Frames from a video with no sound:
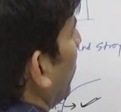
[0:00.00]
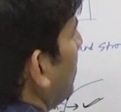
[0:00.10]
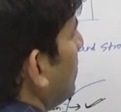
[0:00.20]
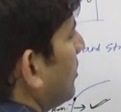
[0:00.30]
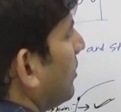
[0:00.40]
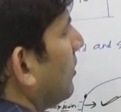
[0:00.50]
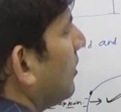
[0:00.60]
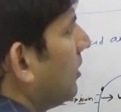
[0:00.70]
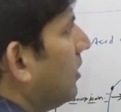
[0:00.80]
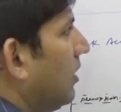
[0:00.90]
point
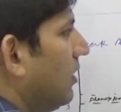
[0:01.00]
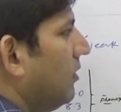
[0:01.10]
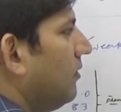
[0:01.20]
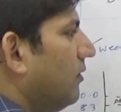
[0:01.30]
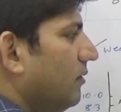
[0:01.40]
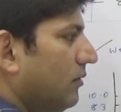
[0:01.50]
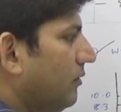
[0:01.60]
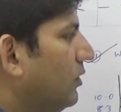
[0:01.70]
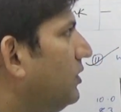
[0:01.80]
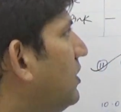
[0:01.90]

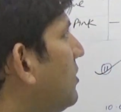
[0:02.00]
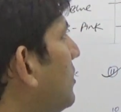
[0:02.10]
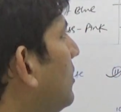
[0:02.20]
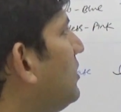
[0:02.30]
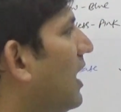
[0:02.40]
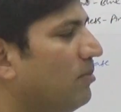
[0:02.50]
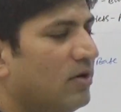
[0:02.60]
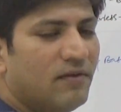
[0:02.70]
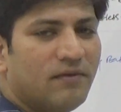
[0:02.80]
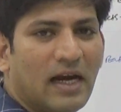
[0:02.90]
for this type
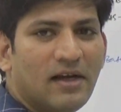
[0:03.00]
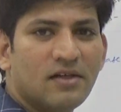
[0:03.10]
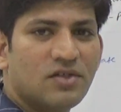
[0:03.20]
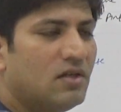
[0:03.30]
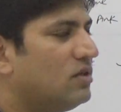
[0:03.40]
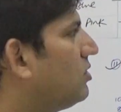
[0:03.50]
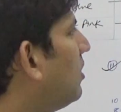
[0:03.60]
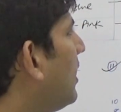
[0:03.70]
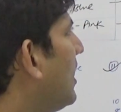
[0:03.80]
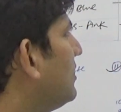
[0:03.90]
of titration,
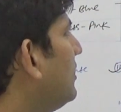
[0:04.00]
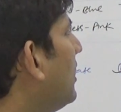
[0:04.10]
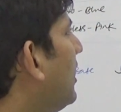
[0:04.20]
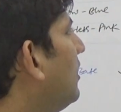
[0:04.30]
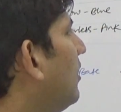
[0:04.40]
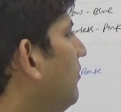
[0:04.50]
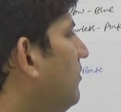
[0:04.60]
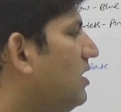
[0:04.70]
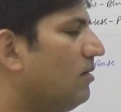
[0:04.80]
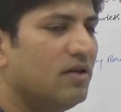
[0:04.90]
strong acid and
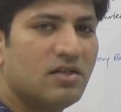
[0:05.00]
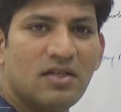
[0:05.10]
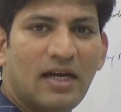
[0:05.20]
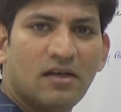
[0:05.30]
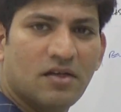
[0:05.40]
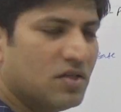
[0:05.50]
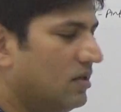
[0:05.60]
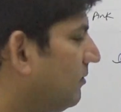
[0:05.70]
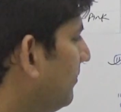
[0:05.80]
weak base titration.